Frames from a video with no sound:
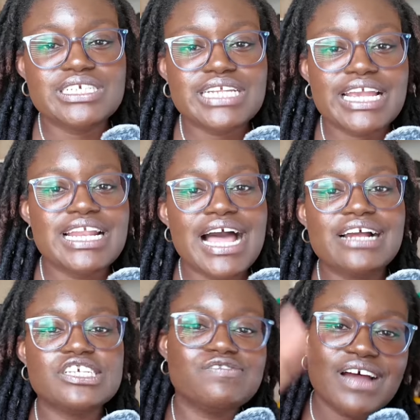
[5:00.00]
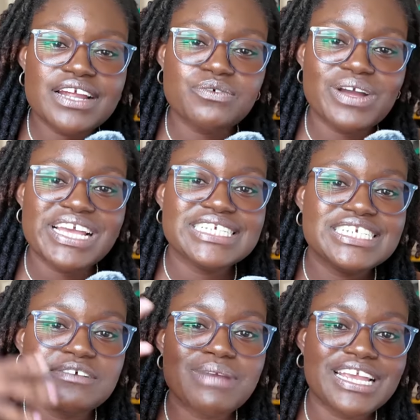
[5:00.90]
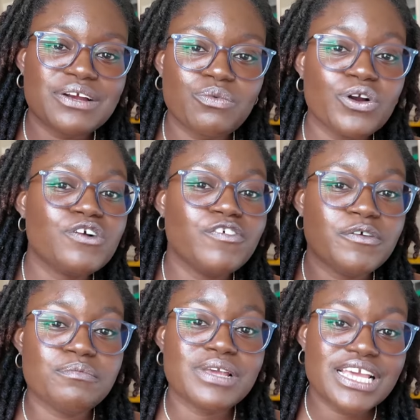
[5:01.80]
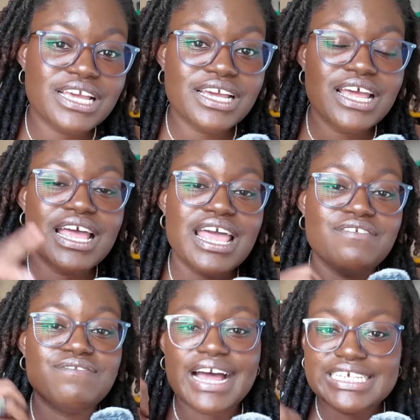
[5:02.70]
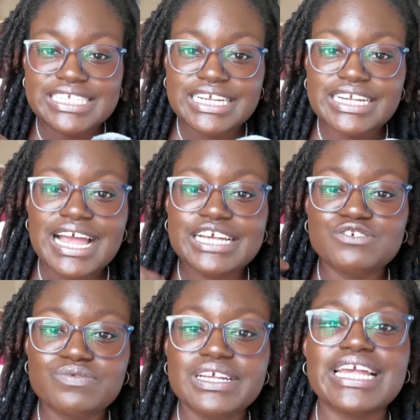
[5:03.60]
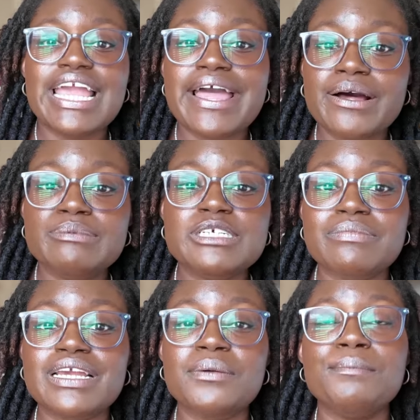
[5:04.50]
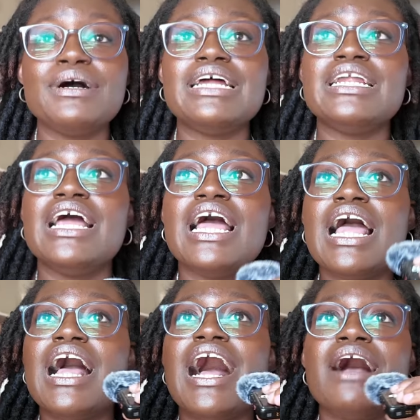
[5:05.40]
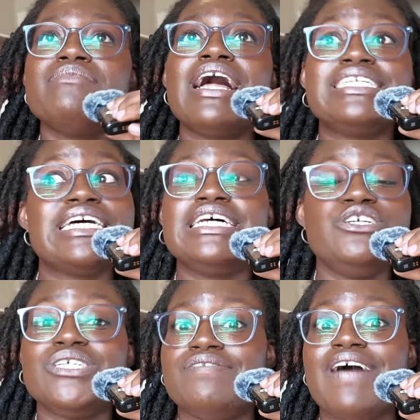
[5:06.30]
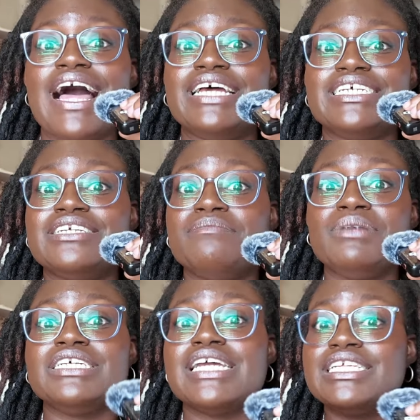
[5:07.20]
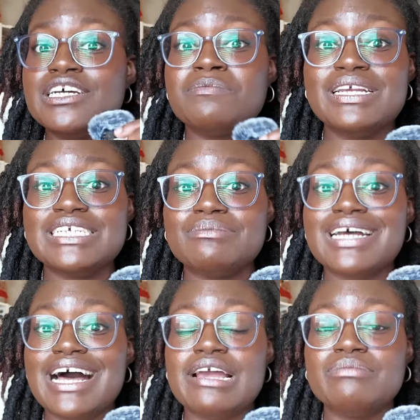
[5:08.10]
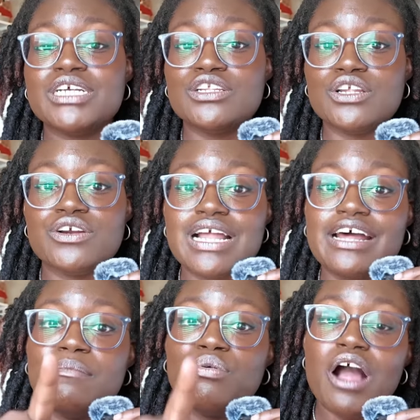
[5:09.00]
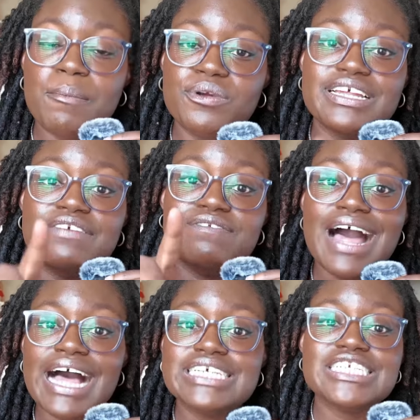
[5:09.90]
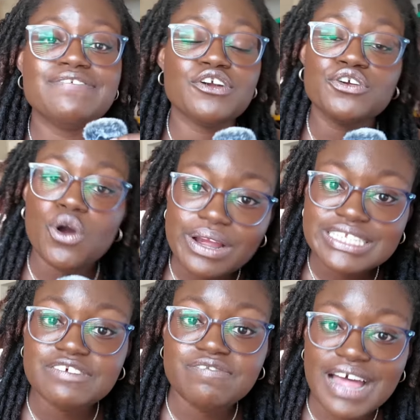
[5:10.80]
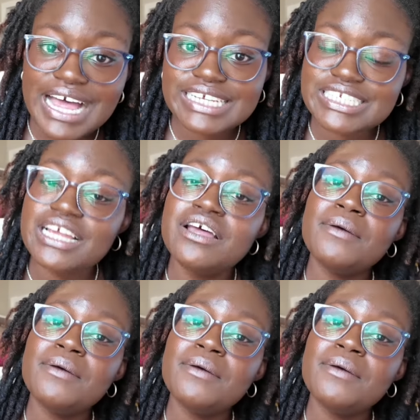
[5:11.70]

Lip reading: state. I just find ways to make it work for me, and fasting has really helped me. But I'm not telling you to fast because it took me some time to learn how to properly fast. If you're going to fast,